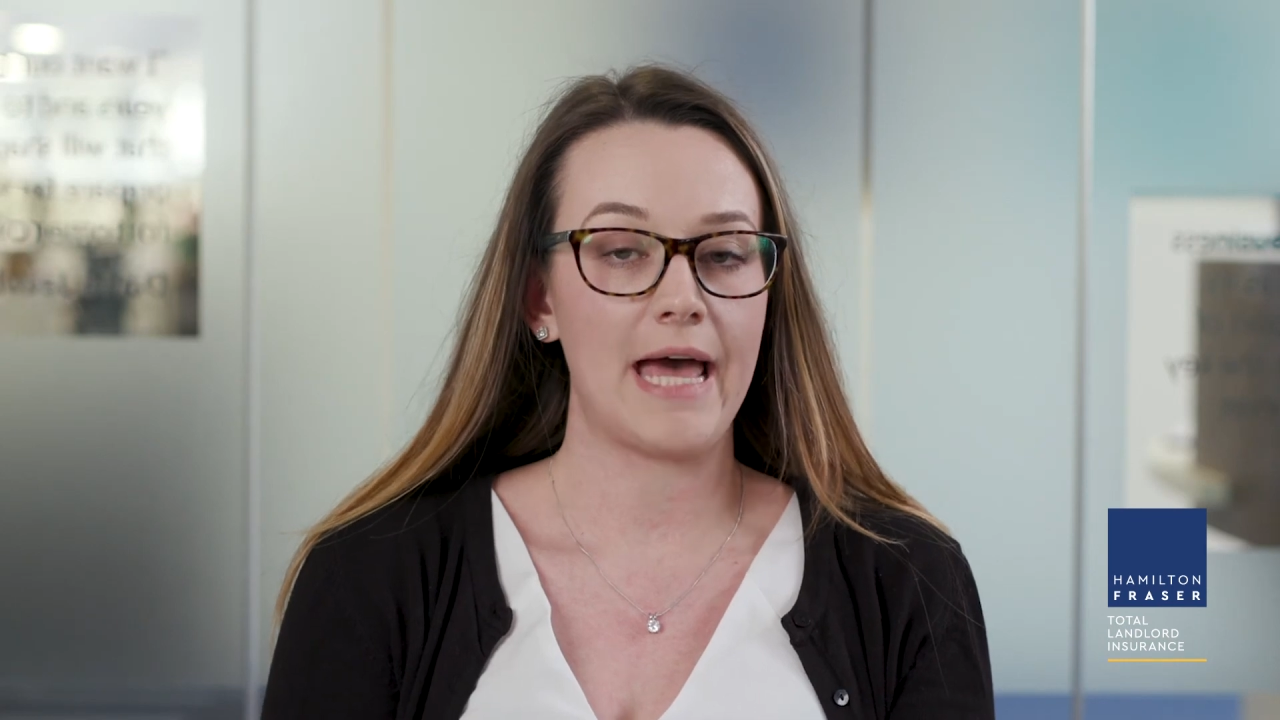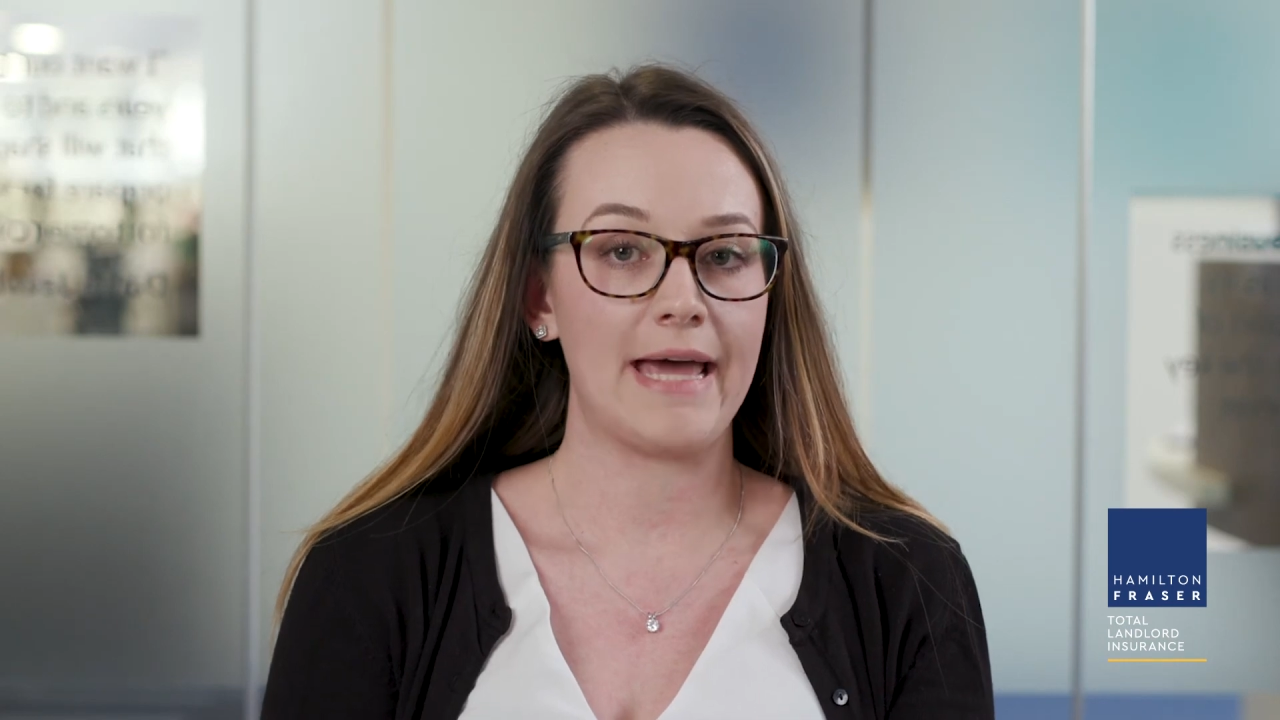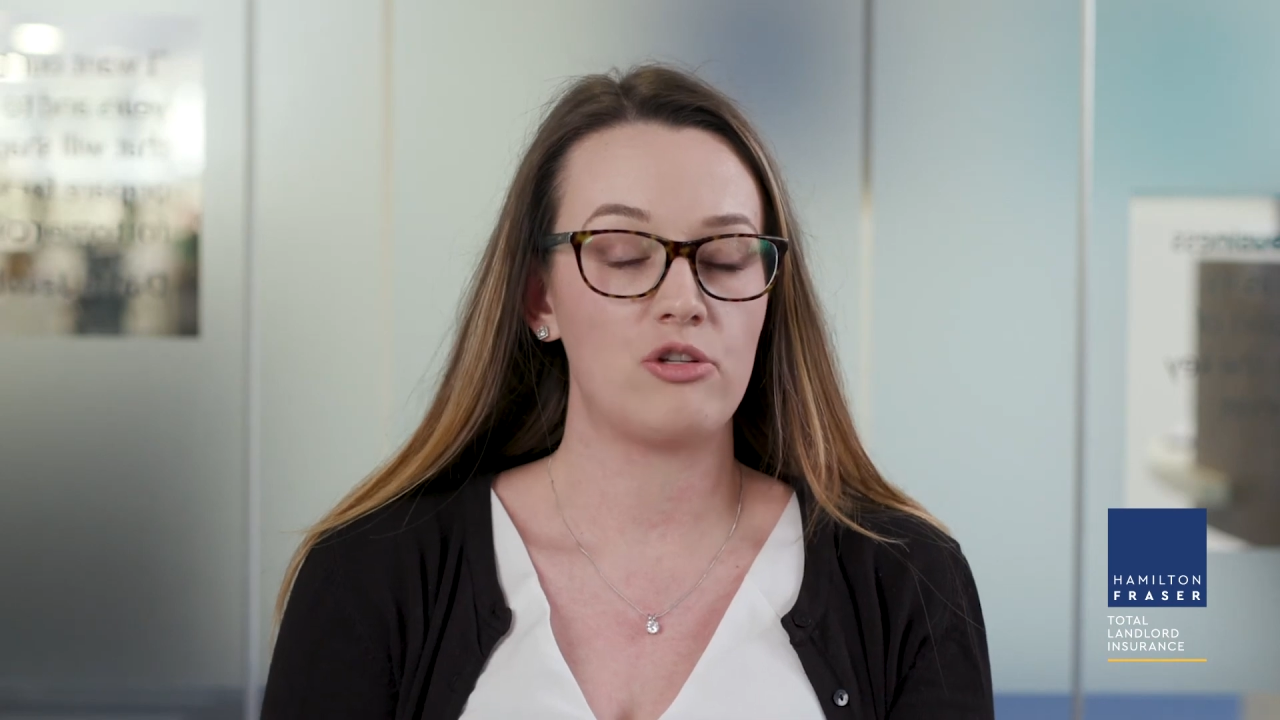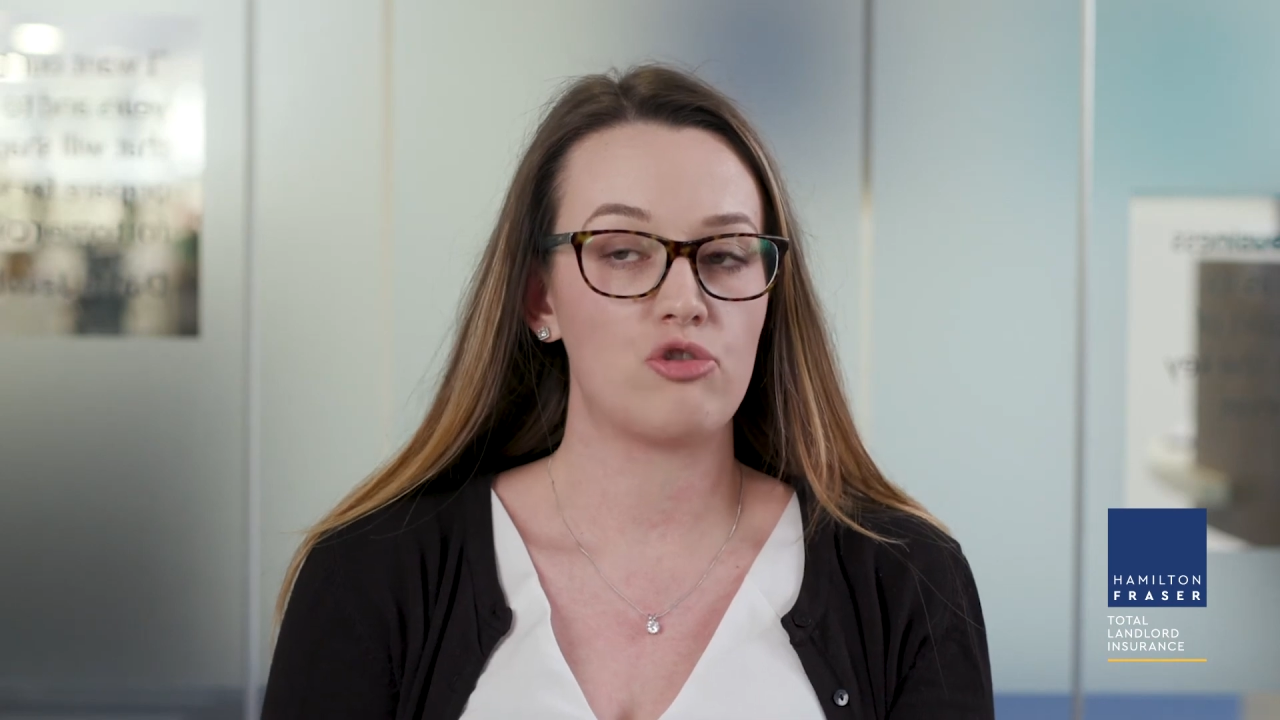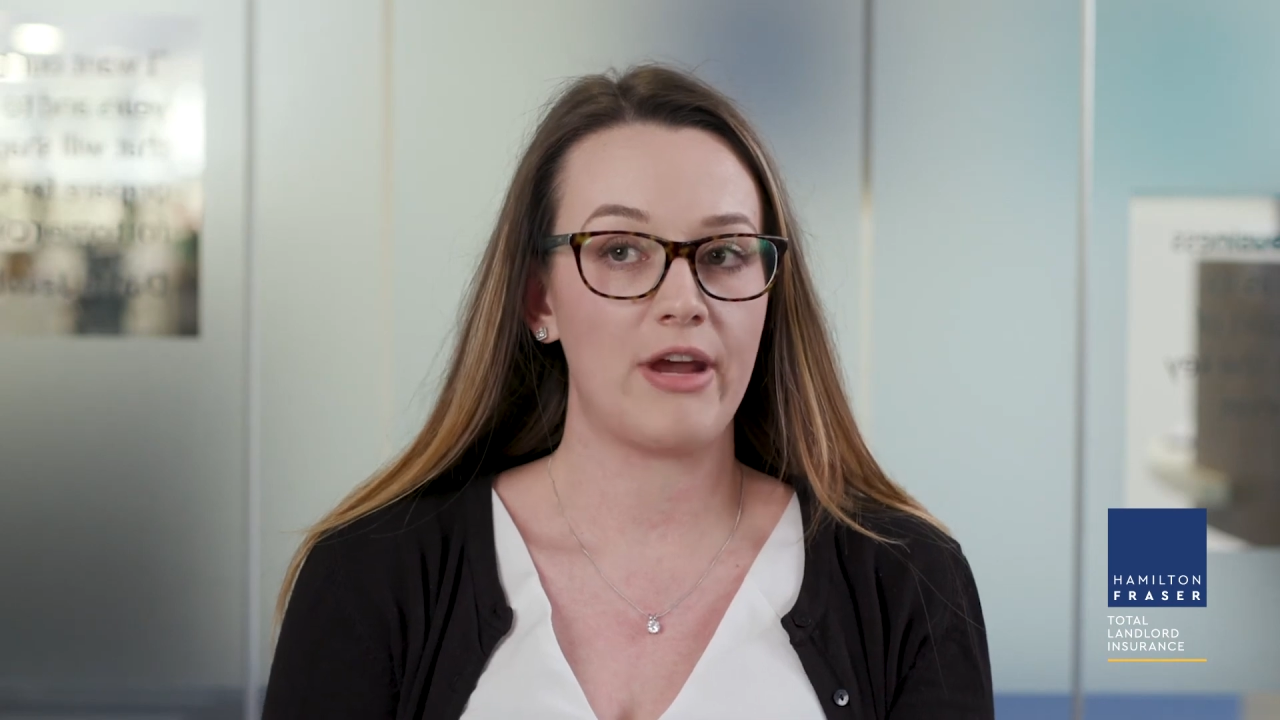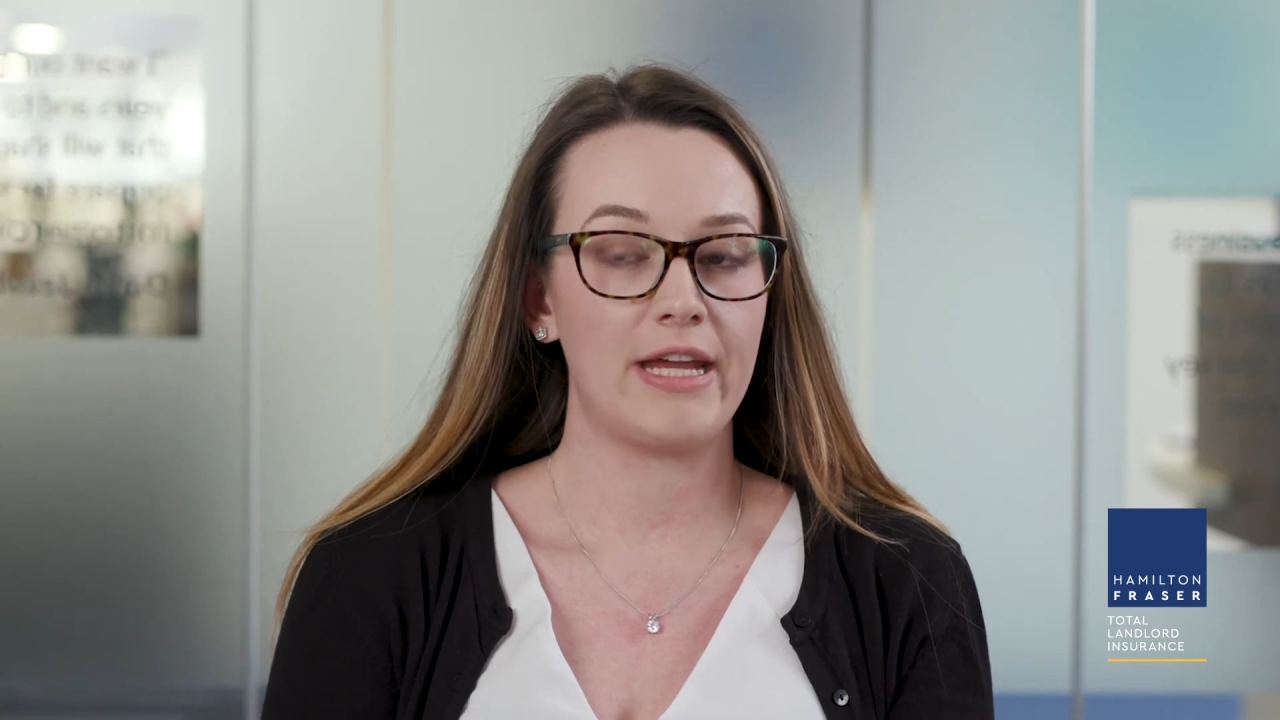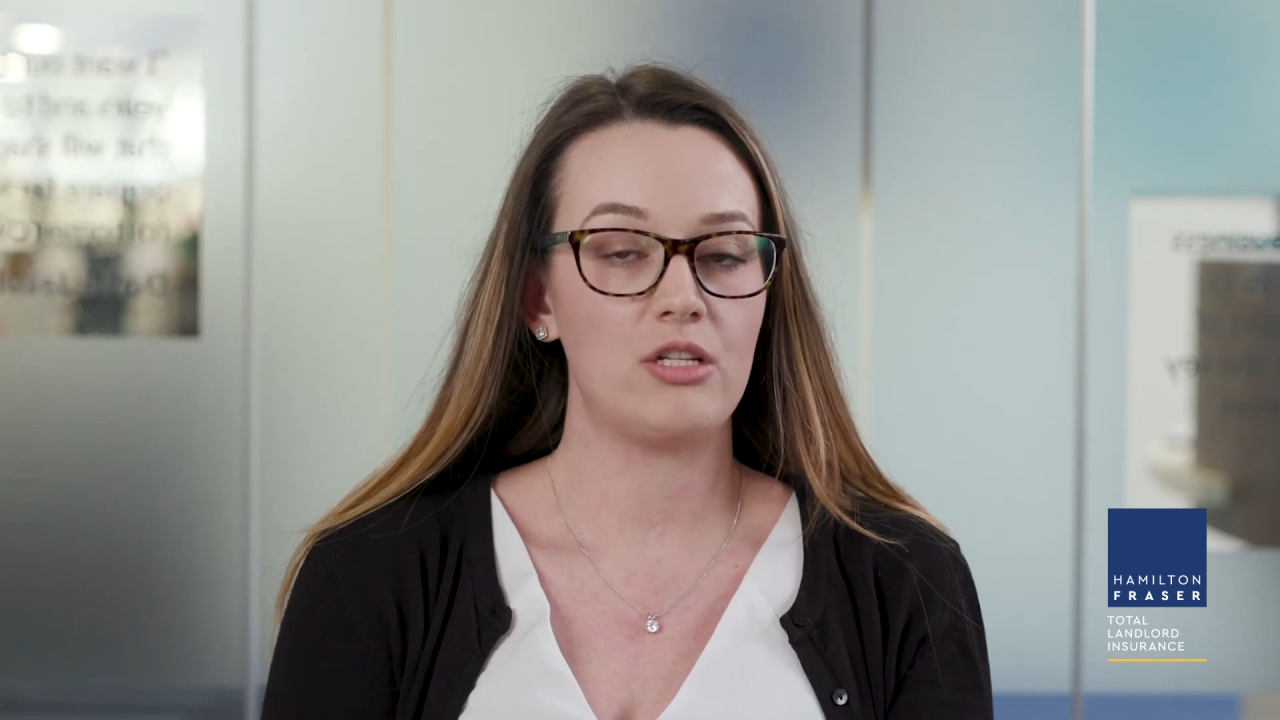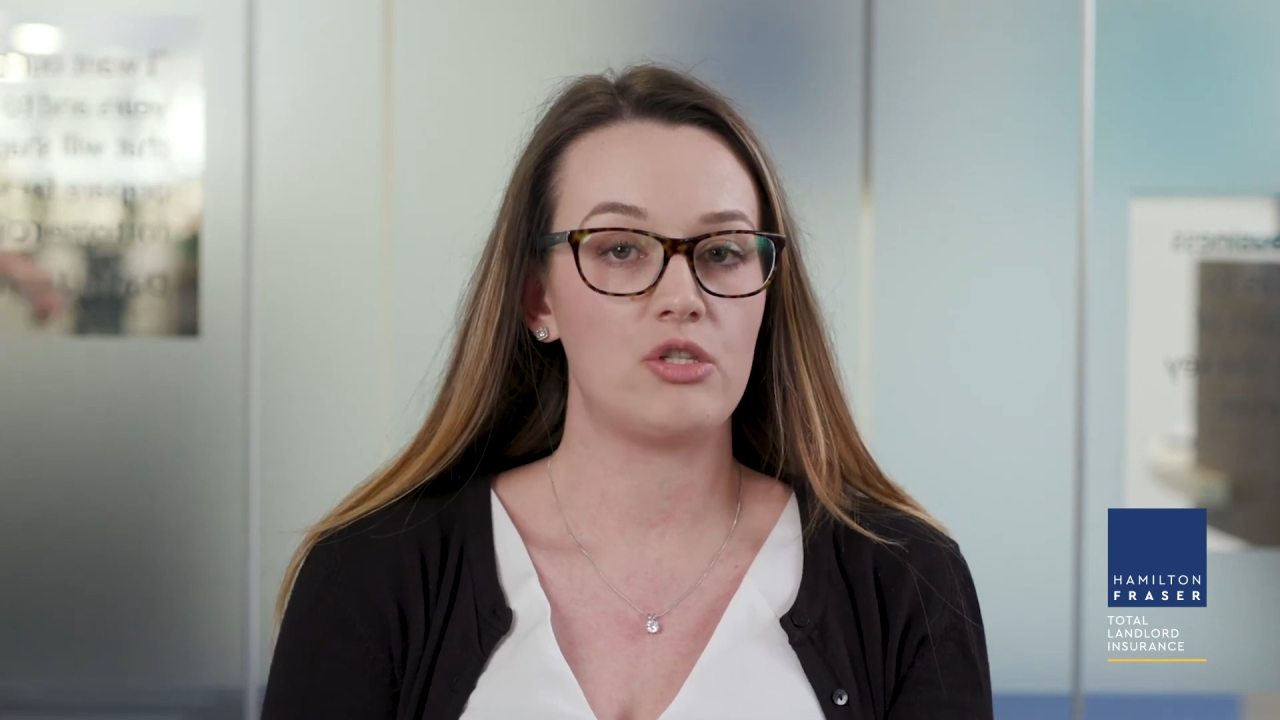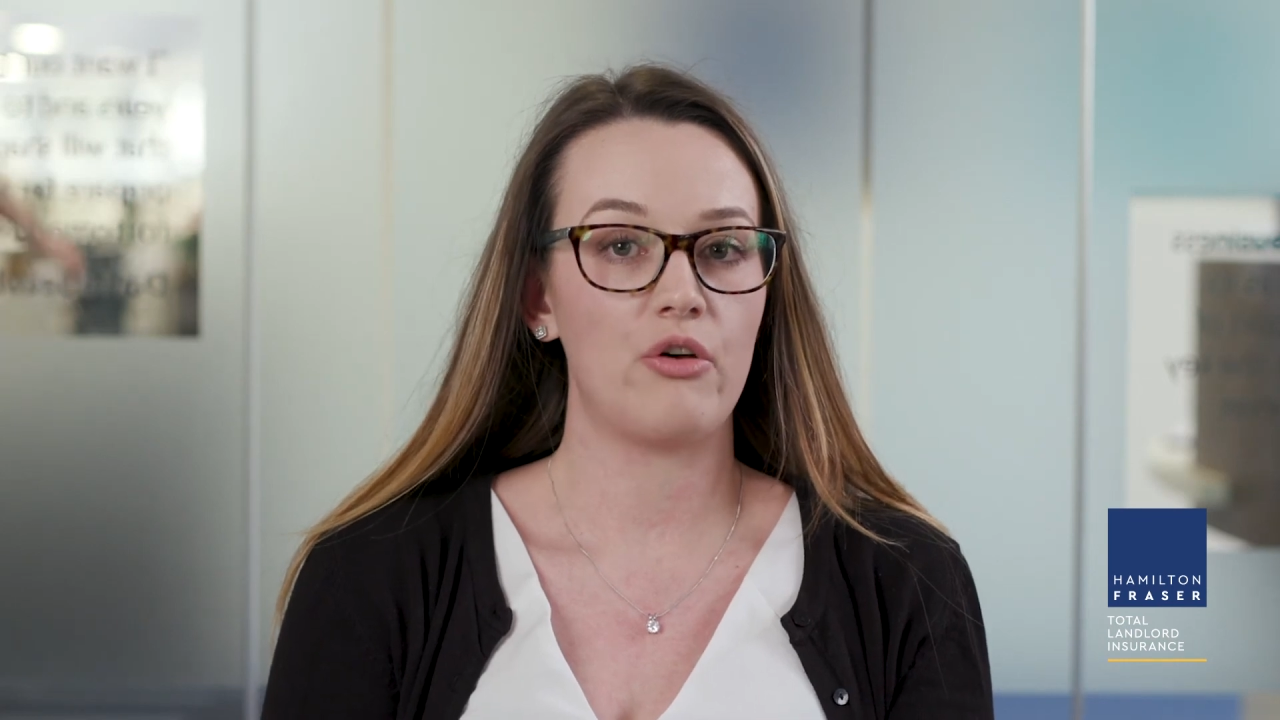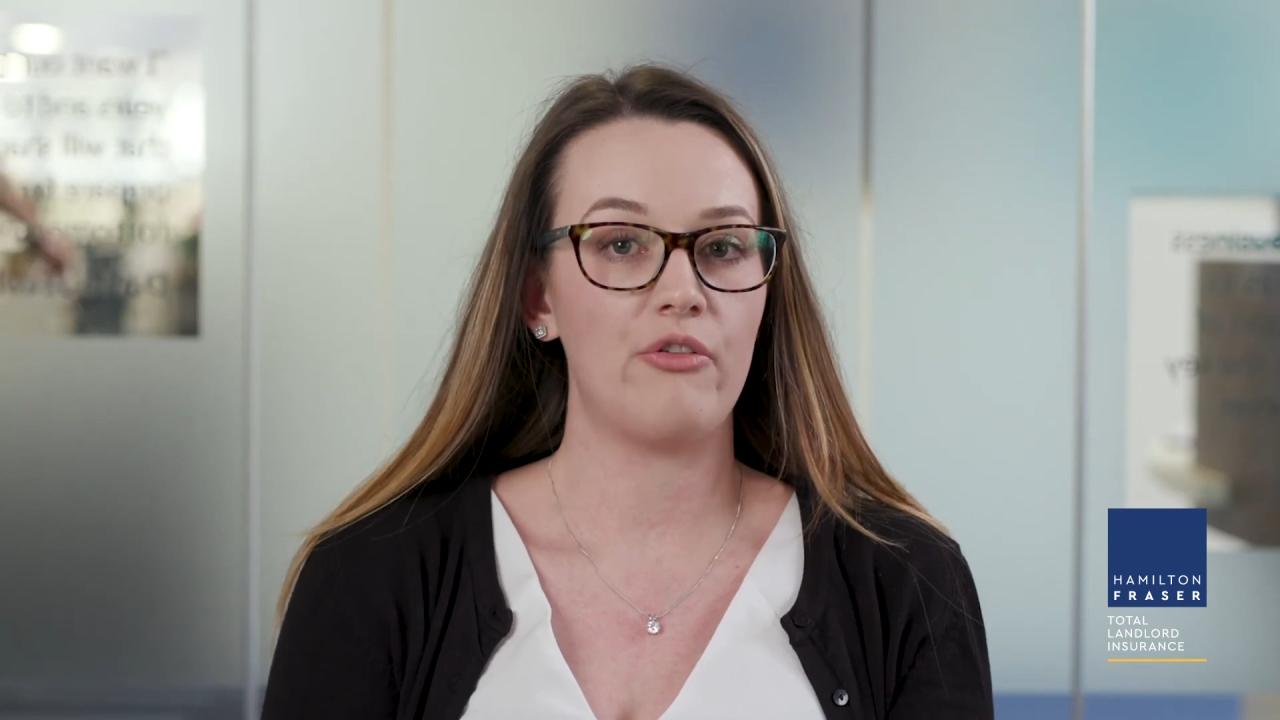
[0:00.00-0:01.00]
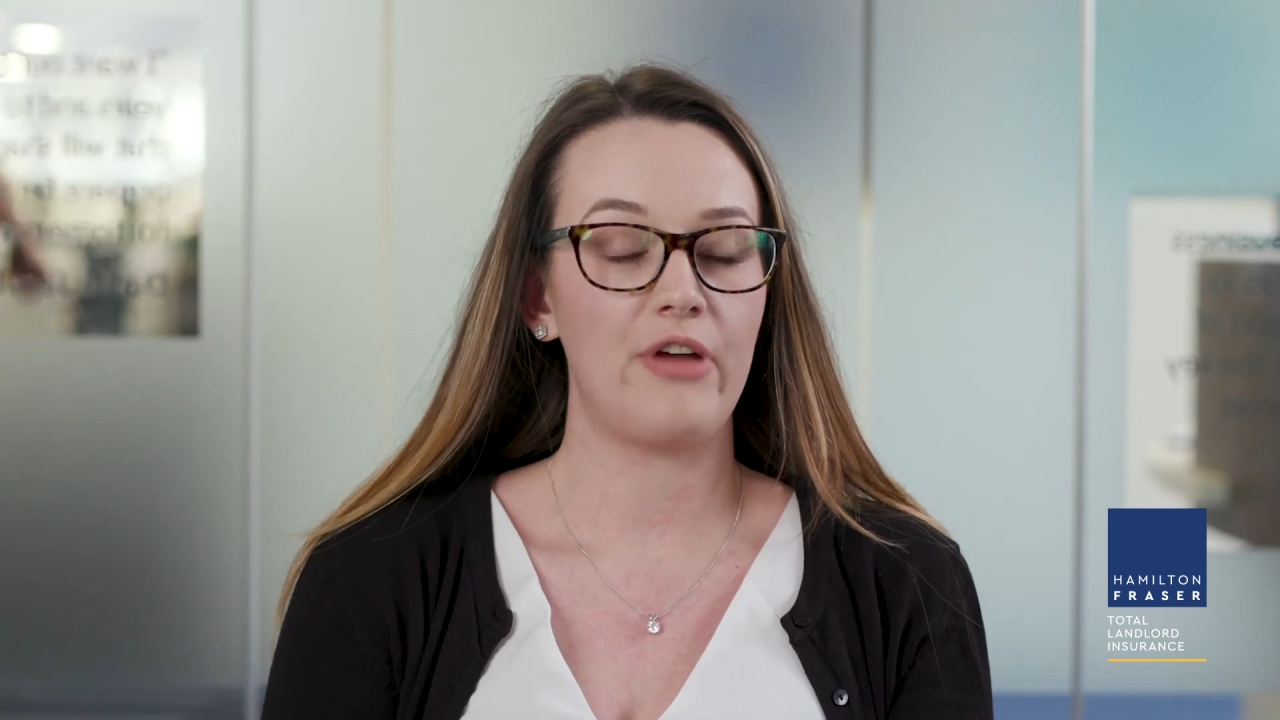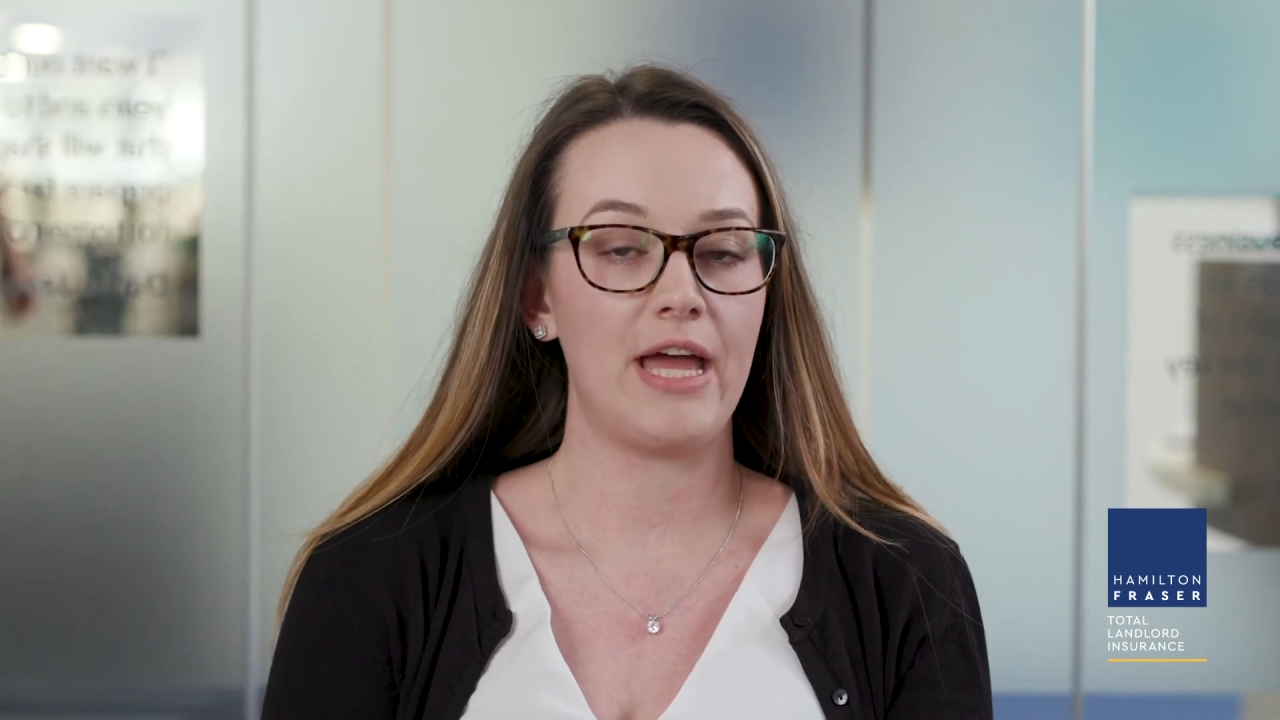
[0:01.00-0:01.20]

and drains of